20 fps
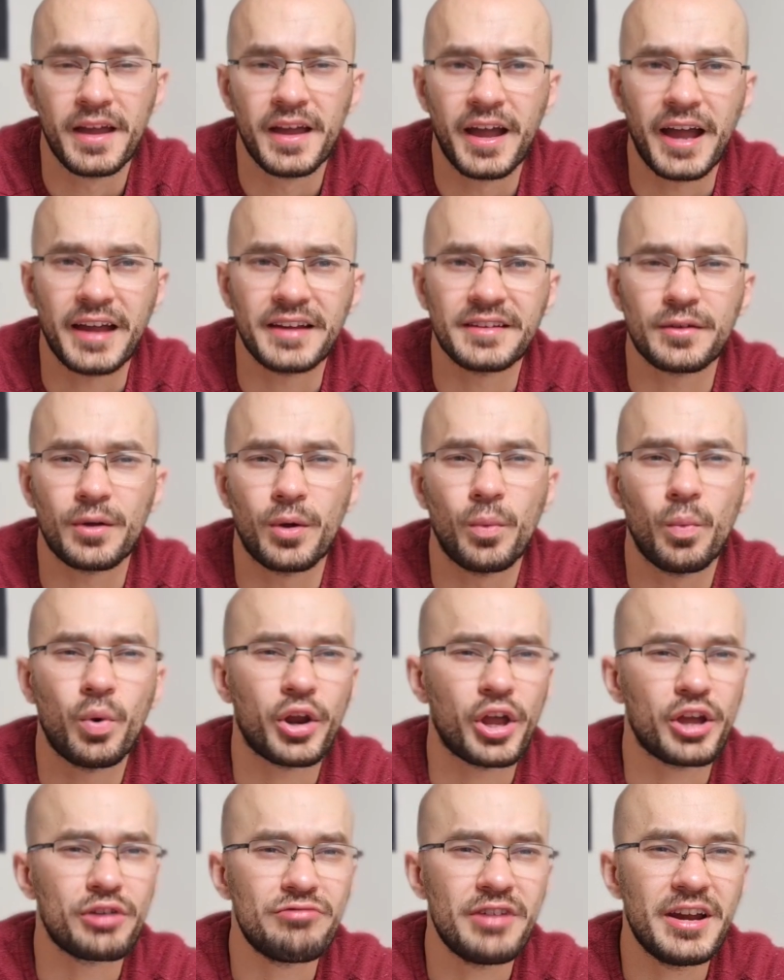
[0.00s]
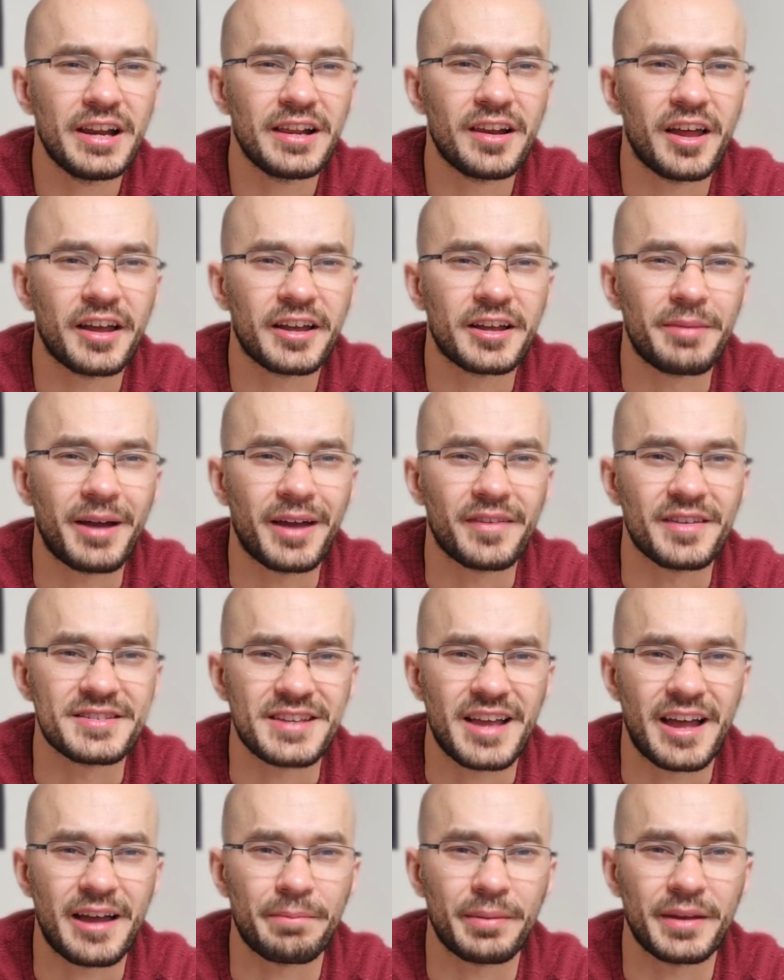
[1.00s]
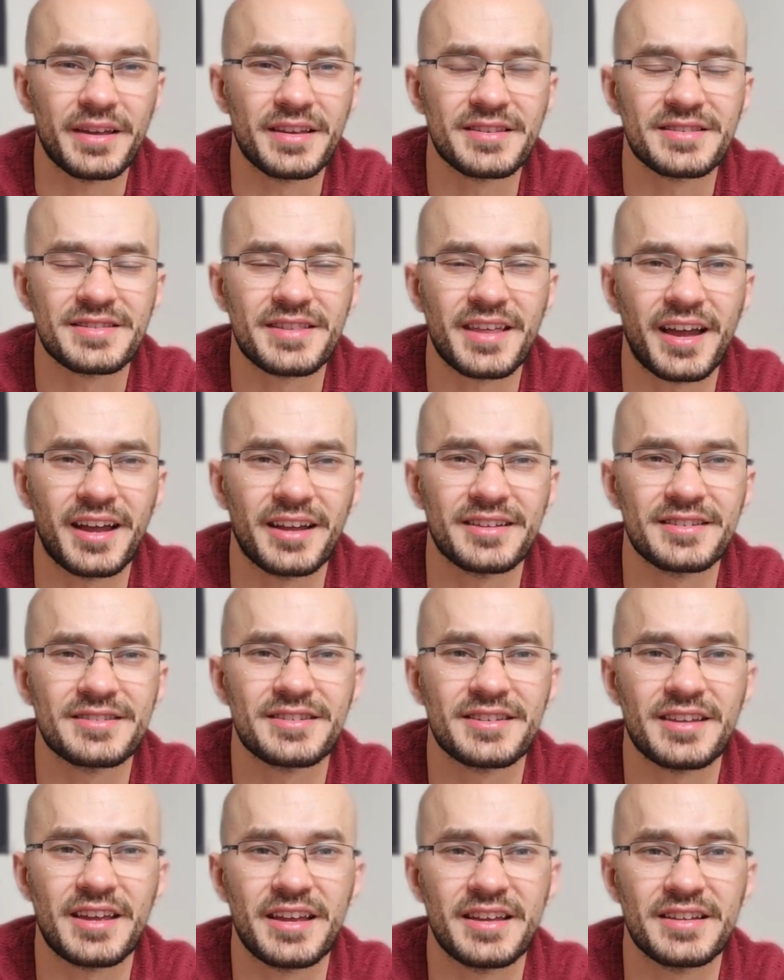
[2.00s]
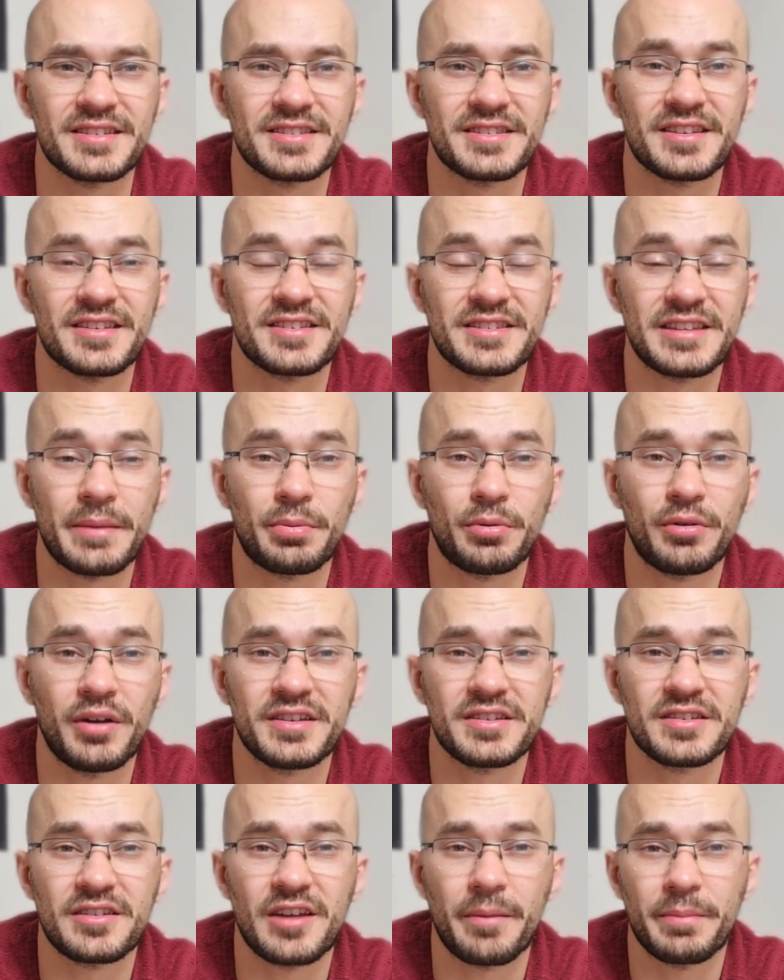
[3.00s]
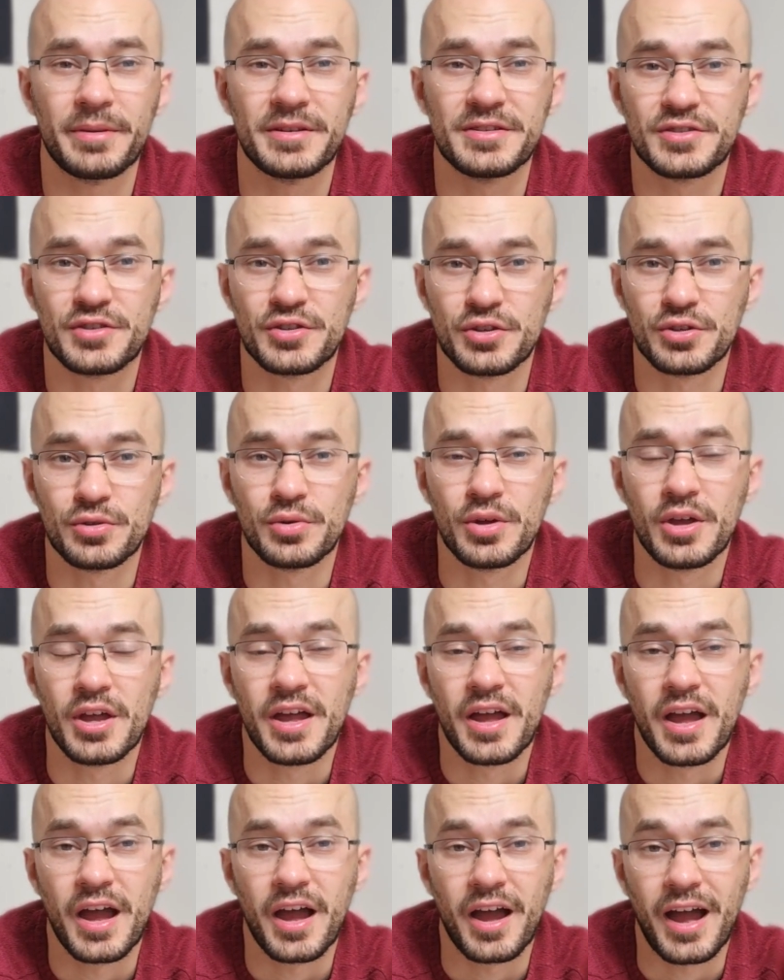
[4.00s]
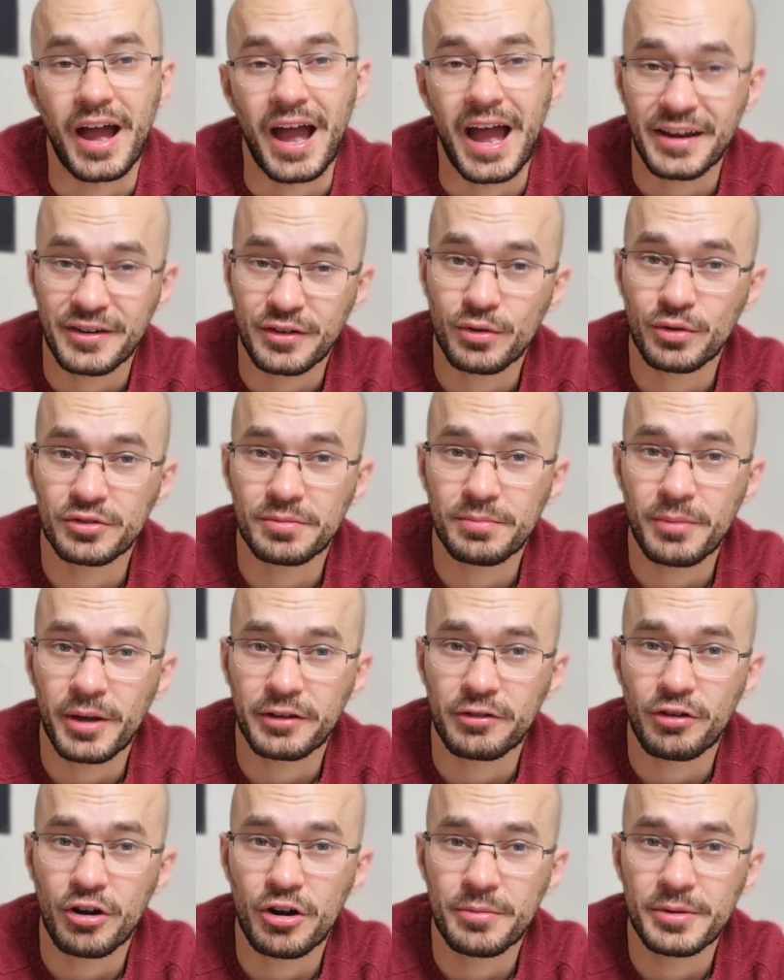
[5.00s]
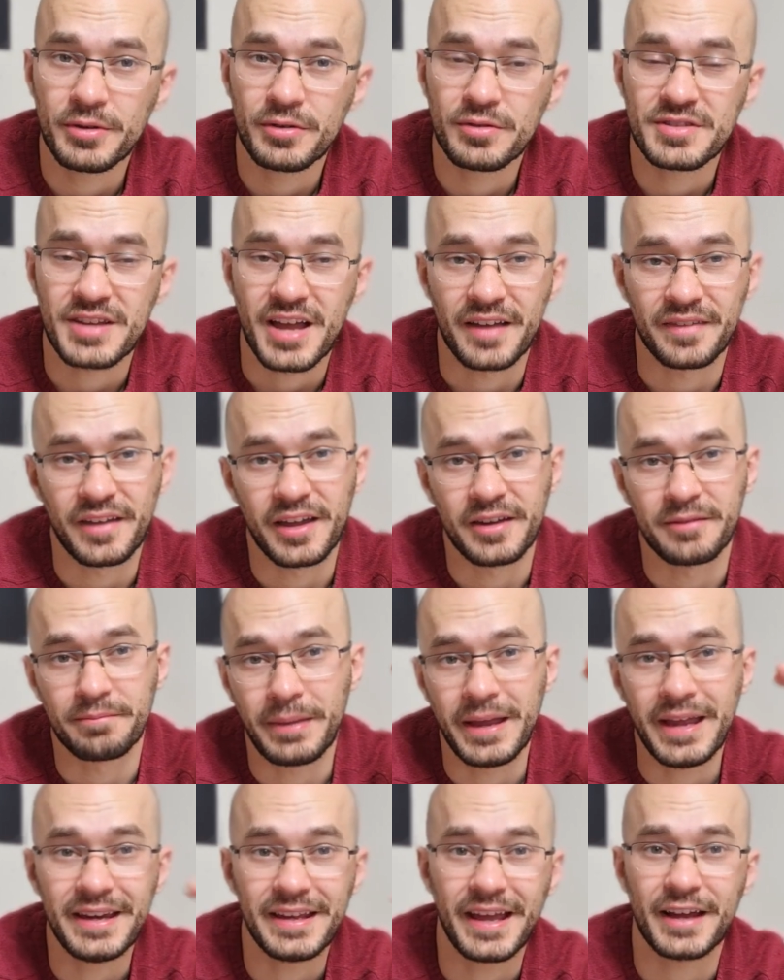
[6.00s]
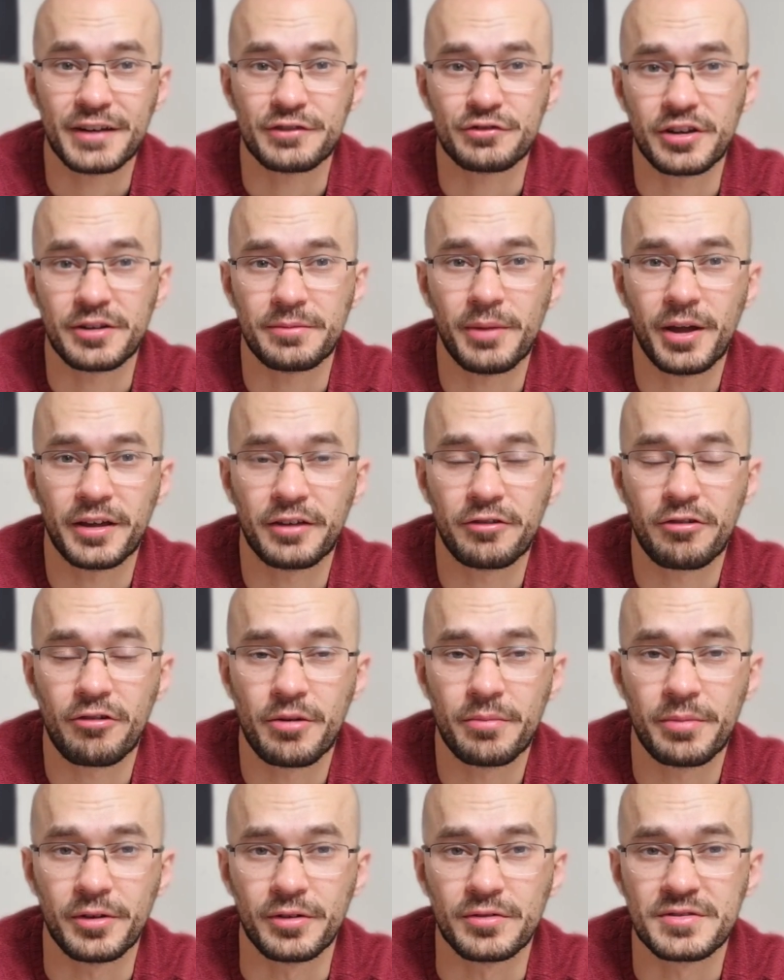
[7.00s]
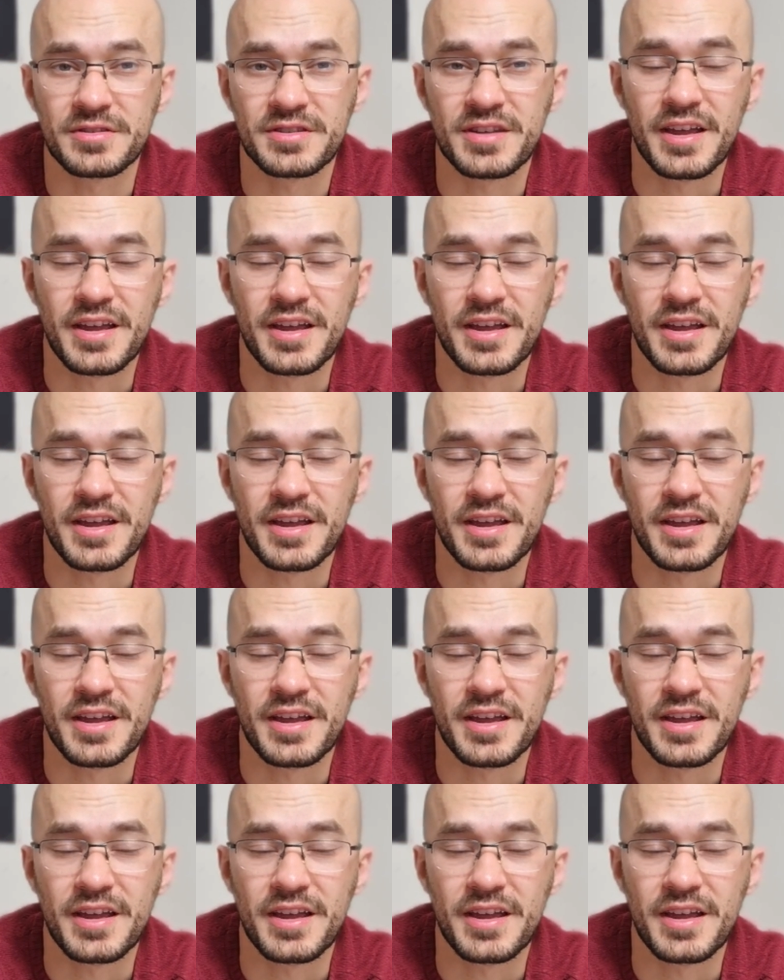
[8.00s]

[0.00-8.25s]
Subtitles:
And what I really like about this app is that it's separated up into adult microbials and then pediatric microbials.